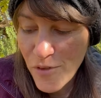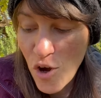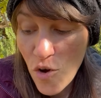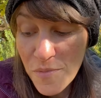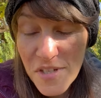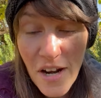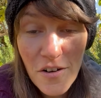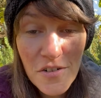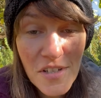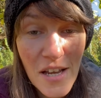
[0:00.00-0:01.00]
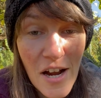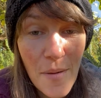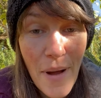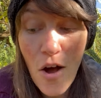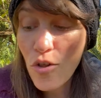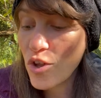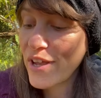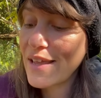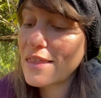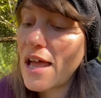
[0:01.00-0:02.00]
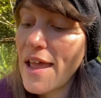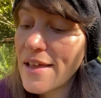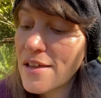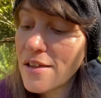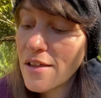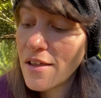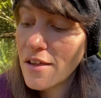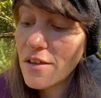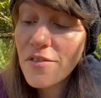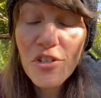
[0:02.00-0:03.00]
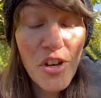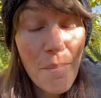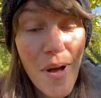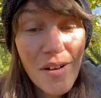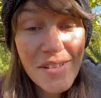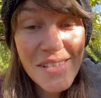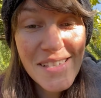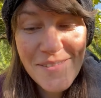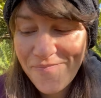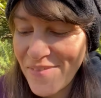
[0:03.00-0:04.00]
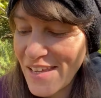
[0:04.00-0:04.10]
the Homesteaders can come out looking like the chipmunks.